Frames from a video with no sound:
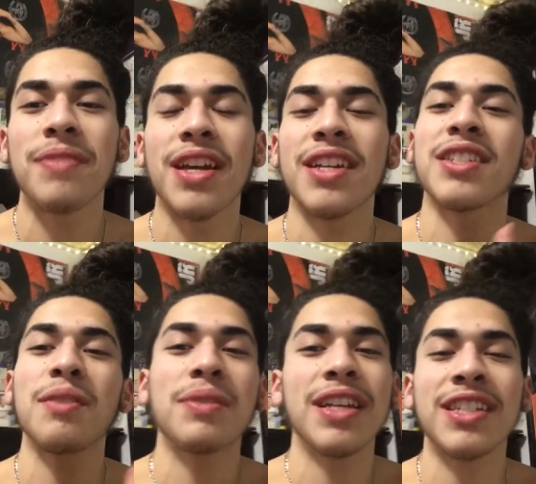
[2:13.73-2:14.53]
It's
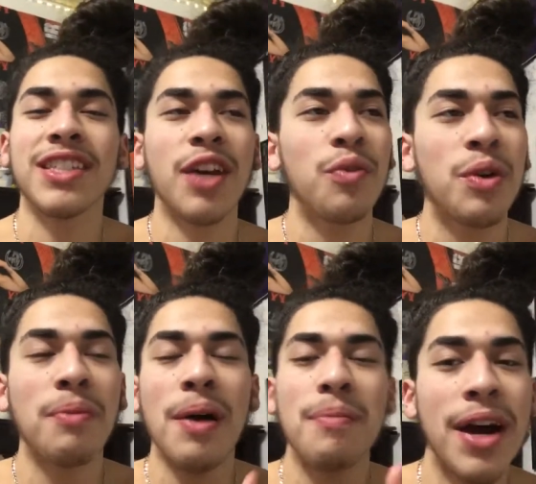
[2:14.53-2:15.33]
something, it's like one of
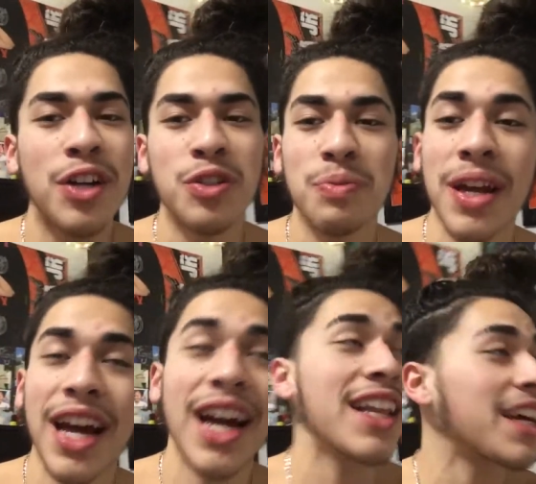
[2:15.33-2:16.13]
my mottos, man. I
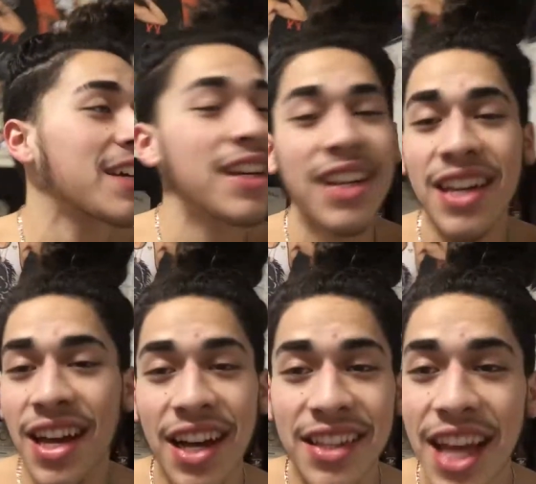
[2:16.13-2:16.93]
got like
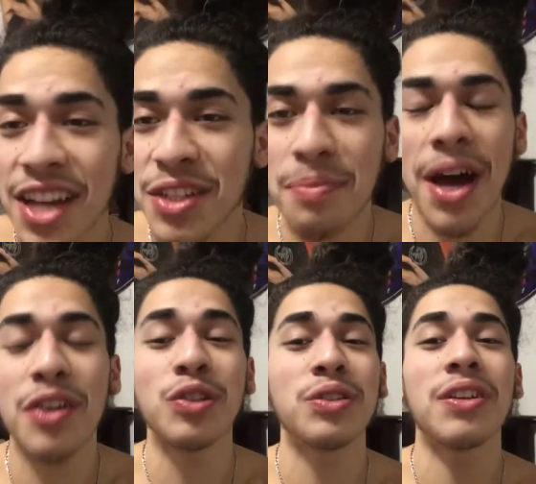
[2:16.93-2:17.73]
a, a thousand
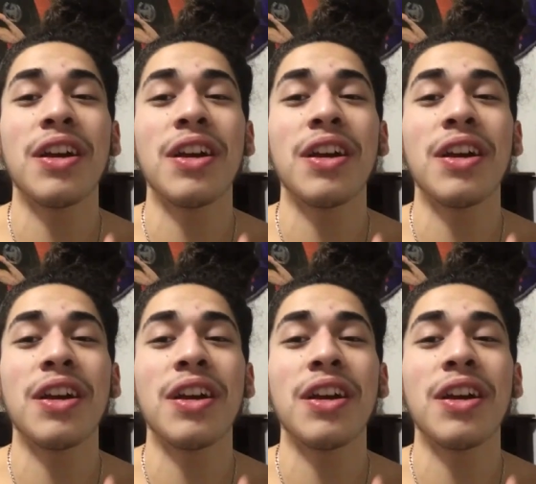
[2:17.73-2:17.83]
mottos